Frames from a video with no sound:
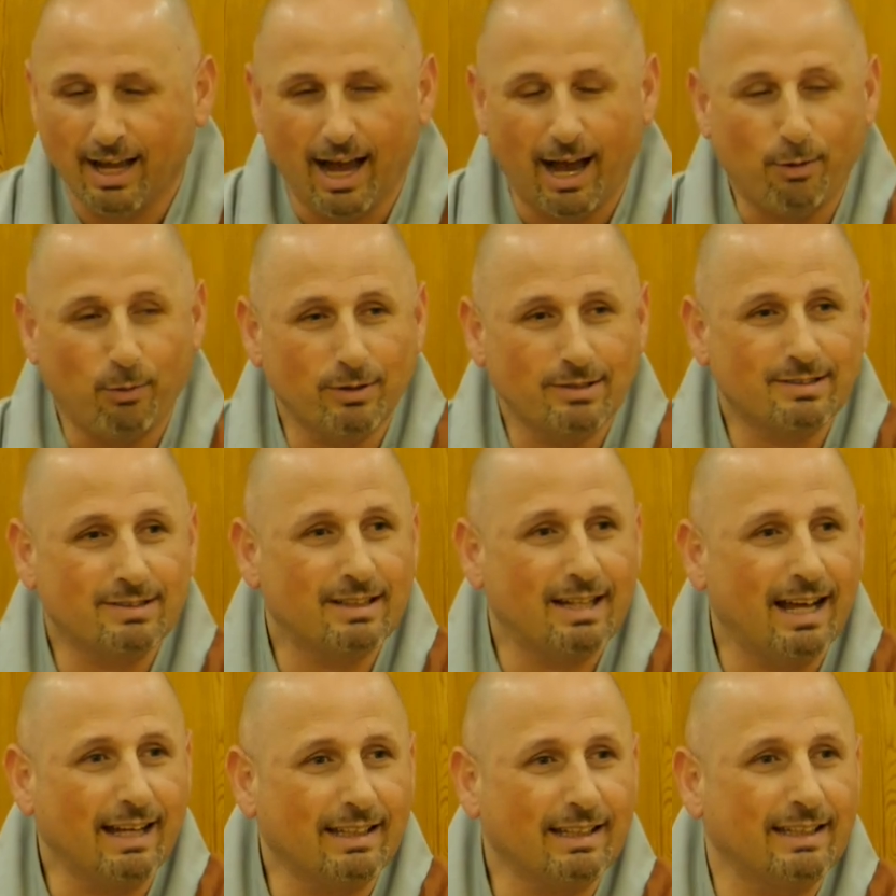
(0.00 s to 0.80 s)
I was
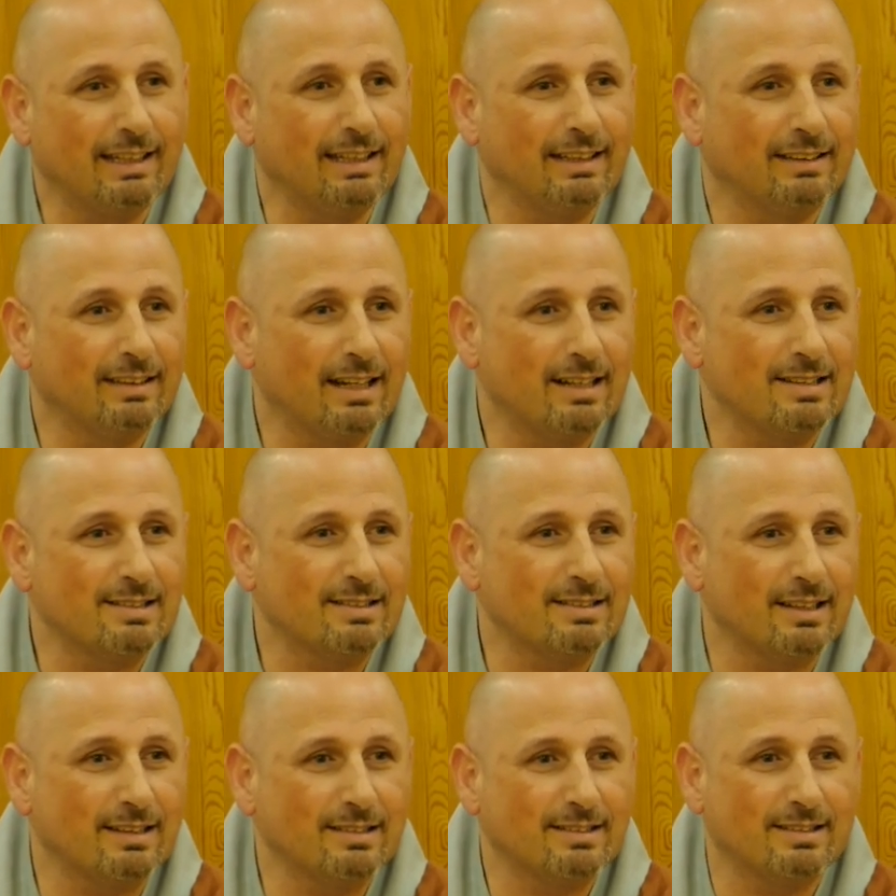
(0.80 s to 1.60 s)
lucky in that
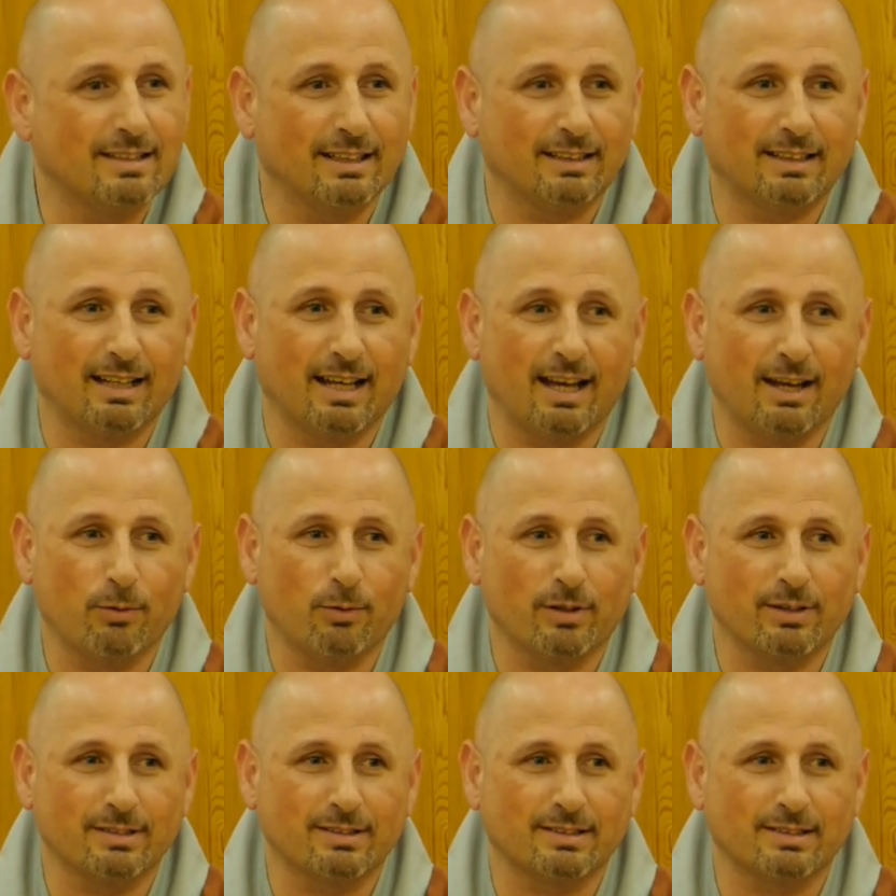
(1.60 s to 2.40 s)
sense that I
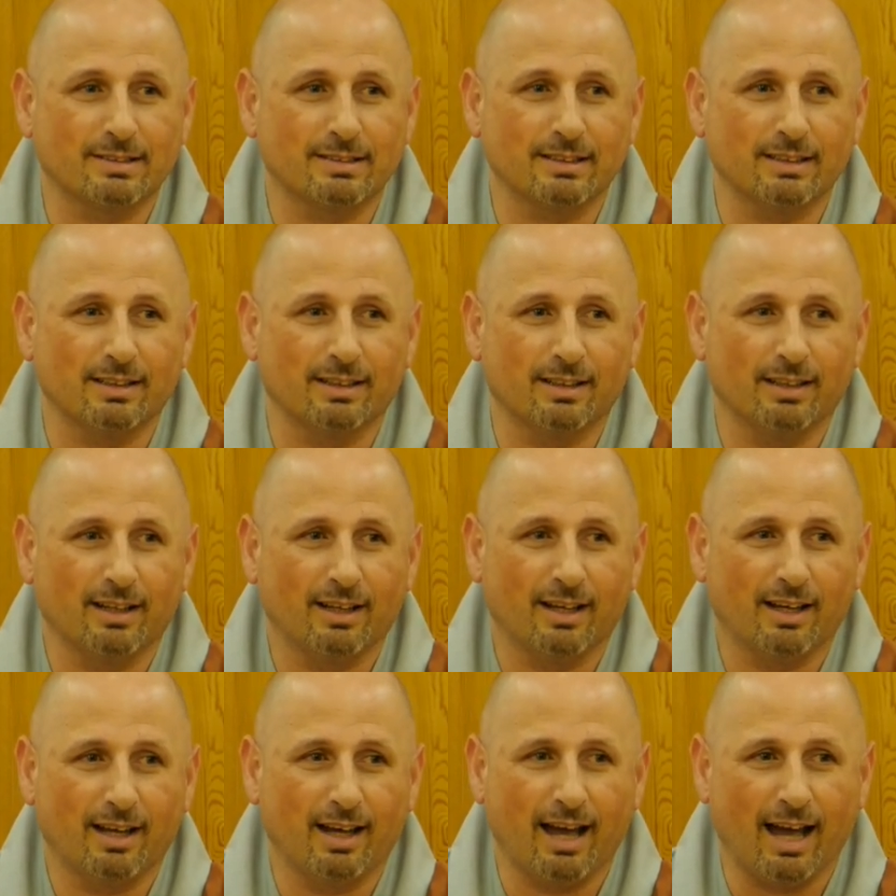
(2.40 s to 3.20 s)
was
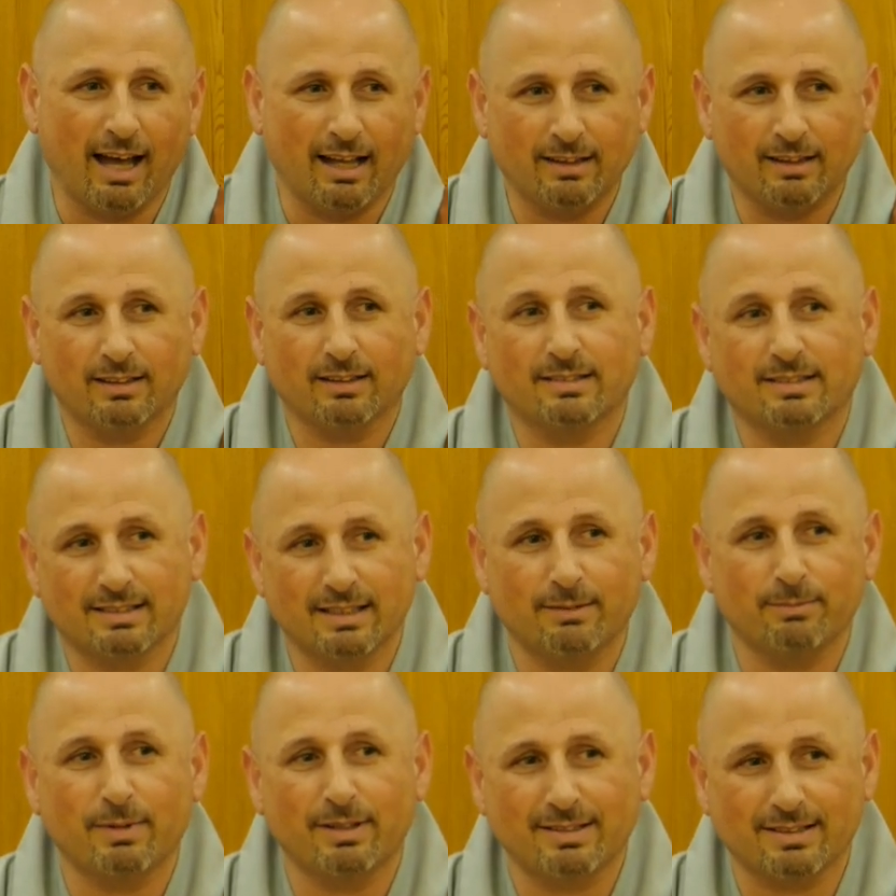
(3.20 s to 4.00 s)
under
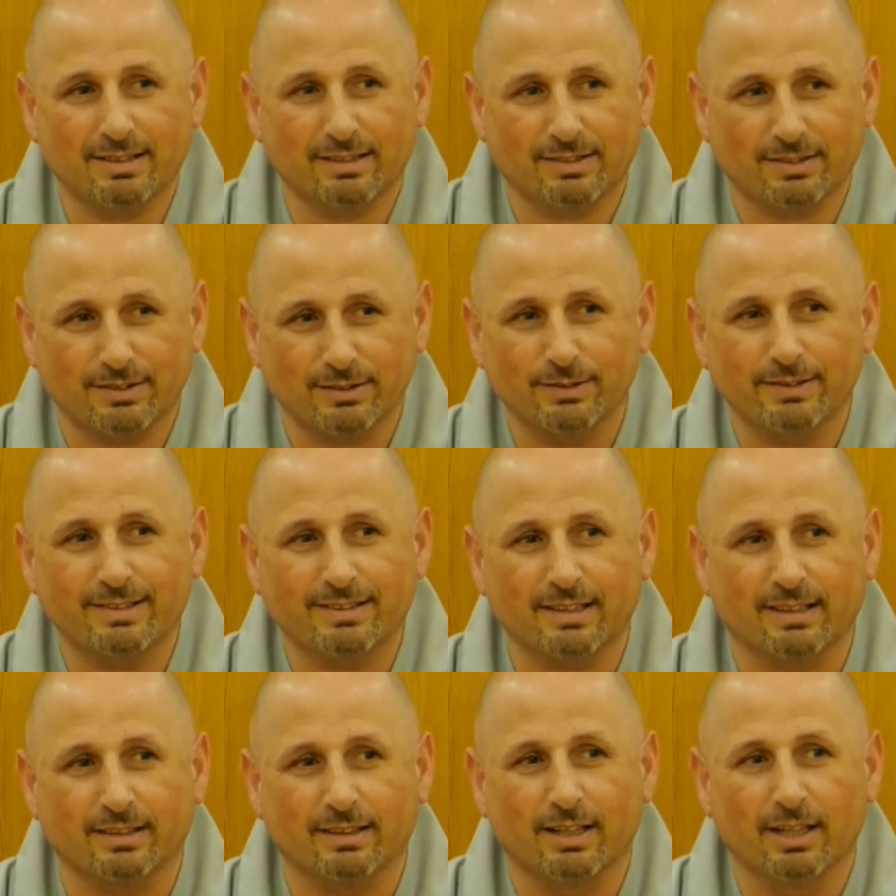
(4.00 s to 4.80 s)
Zen Master
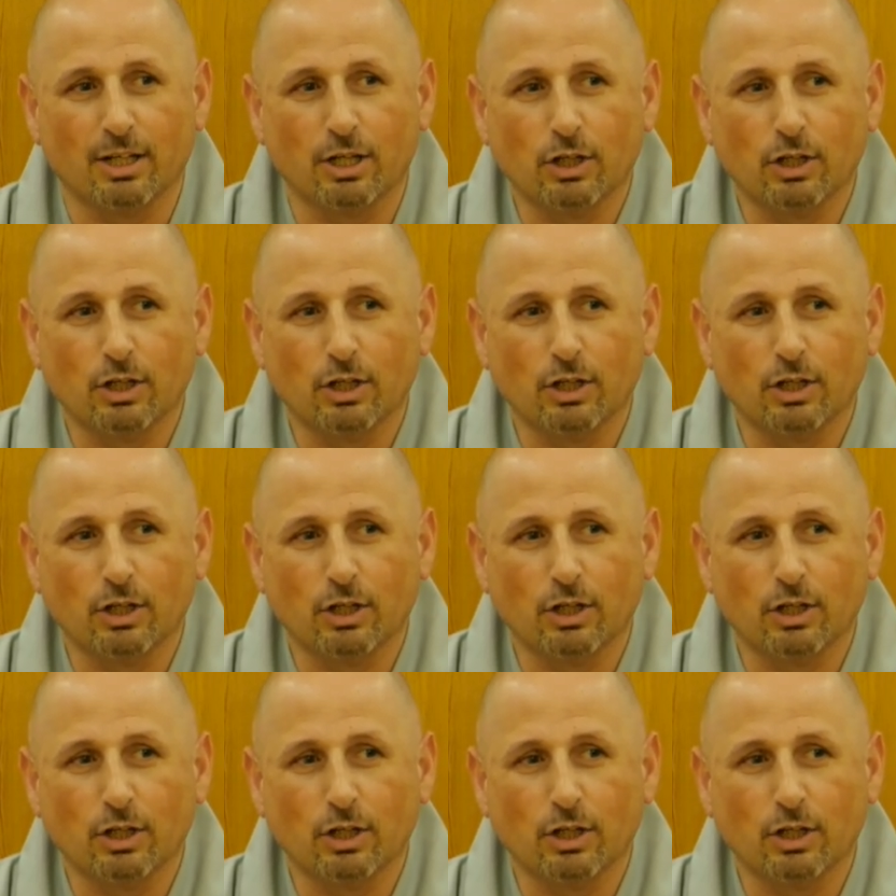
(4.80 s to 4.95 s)
San.